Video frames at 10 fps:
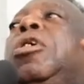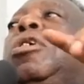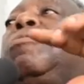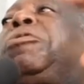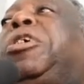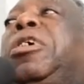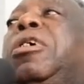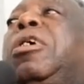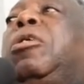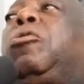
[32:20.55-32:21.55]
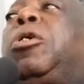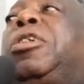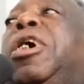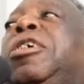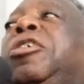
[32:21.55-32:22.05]
it's free. You
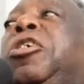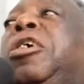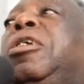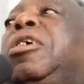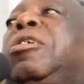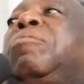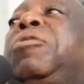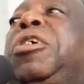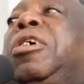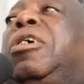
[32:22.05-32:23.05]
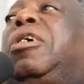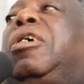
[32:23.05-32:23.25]
enter any train, it's free.